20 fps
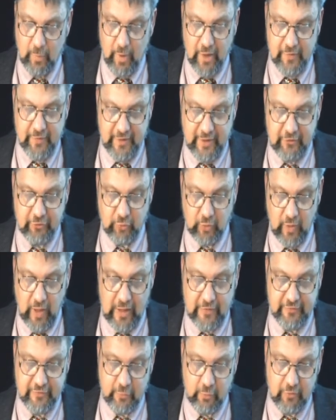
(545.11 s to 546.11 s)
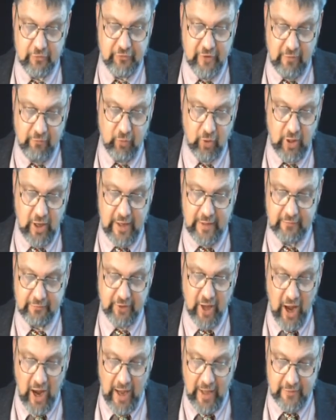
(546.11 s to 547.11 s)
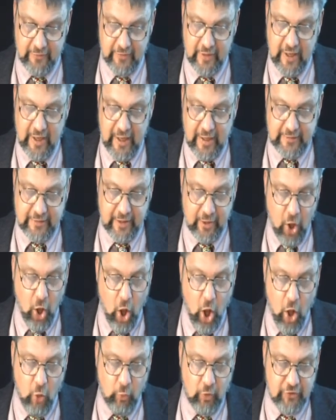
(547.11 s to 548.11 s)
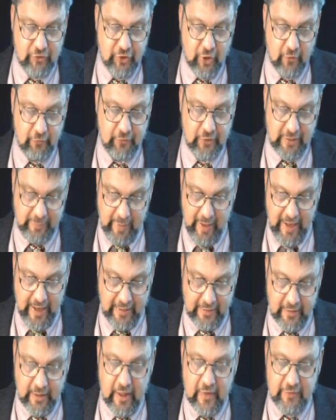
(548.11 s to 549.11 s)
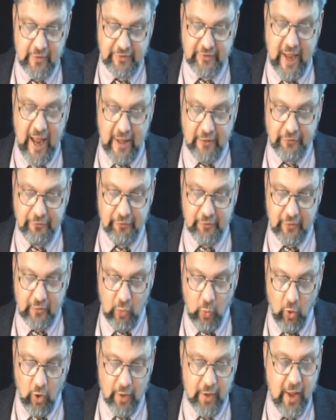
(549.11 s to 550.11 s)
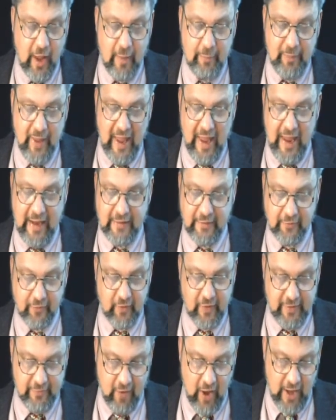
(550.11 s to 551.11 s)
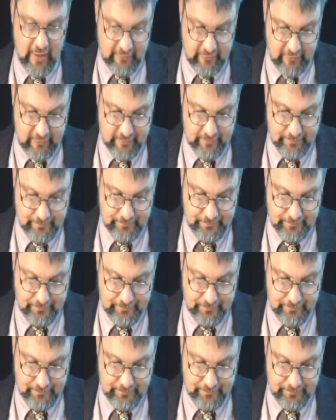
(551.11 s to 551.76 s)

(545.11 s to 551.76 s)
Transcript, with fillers: Among the Israelites there were several kind of tithes, and yet all were cheerfully paid. The tenth for the Lord paid to the Levites.